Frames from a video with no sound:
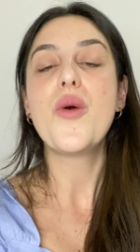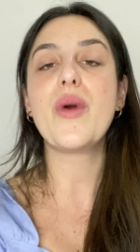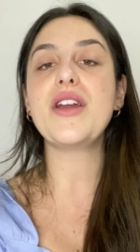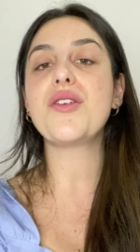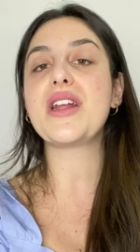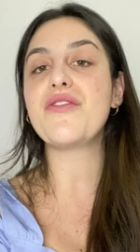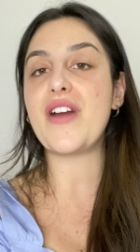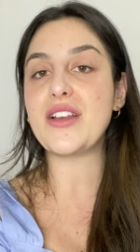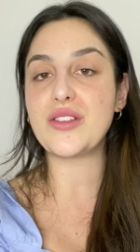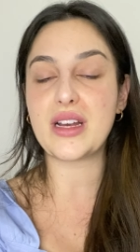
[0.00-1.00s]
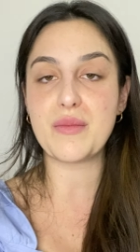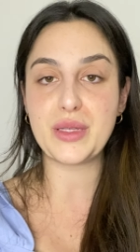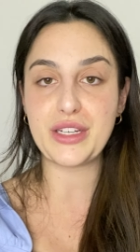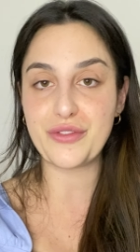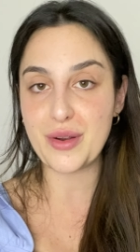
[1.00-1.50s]
where you can find all the
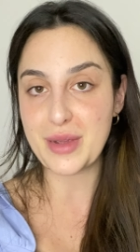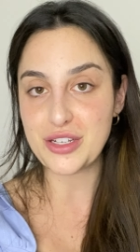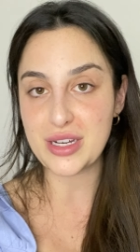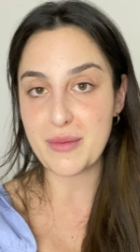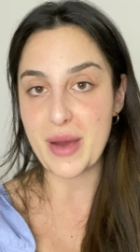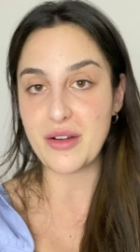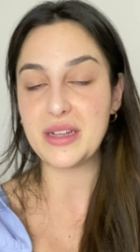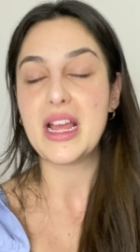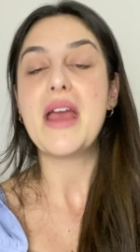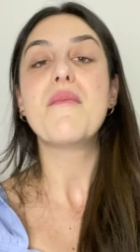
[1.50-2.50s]
complete information about it.